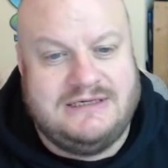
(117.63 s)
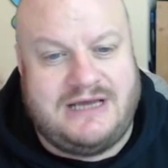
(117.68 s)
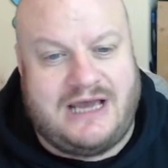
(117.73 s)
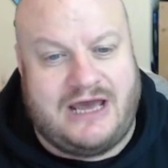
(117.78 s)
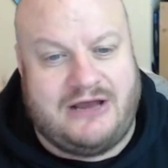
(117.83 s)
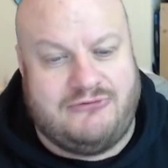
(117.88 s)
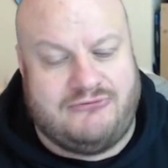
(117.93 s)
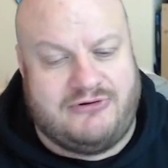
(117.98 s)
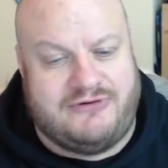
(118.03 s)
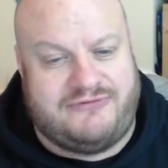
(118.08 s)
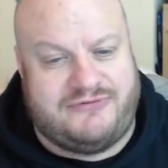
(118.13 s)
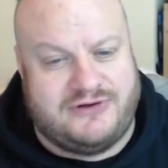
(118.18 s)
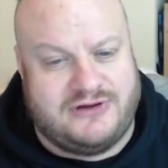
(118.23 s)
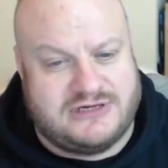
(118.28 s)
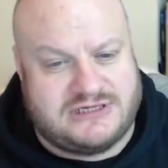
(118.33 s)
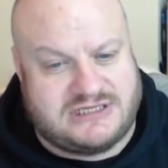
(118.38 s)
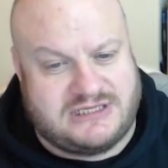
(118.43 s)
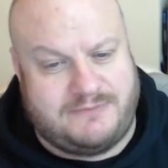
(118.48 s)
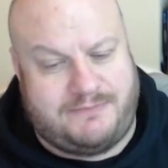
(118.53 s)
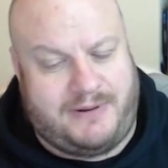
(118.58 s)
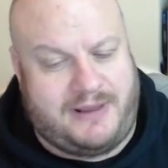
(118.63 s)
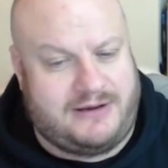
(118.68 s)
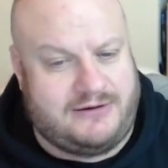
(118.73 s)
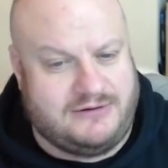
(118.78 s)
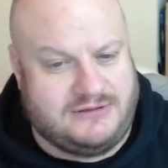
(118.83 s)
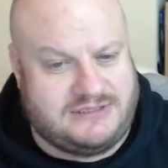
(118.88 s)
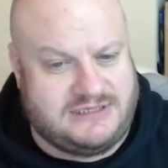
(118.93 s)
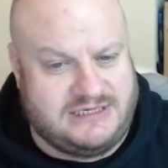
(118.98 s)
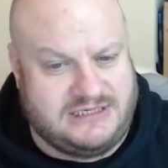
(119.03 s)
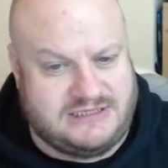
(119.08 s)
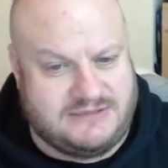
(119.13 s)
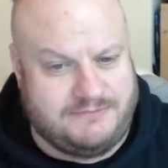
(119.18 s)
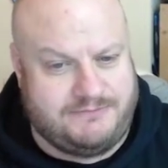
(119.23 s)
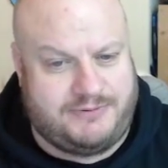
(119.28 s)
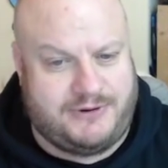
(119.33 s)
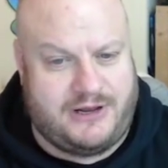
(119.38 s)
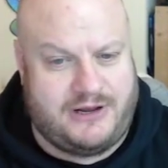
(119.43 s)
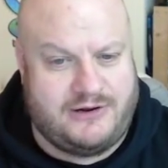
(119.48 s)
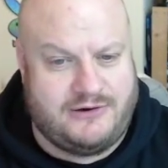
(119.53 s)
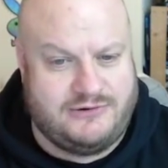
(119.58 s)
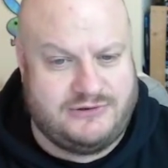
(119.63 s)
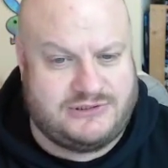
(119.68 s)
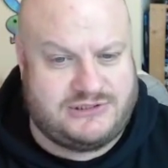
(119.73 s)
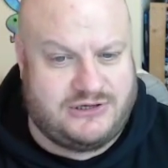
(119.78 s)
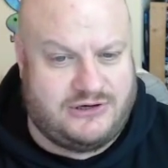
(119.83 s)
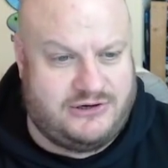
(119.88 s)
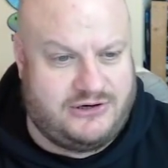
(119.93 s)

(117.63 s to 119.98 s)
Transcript: and reverse the penalties imposed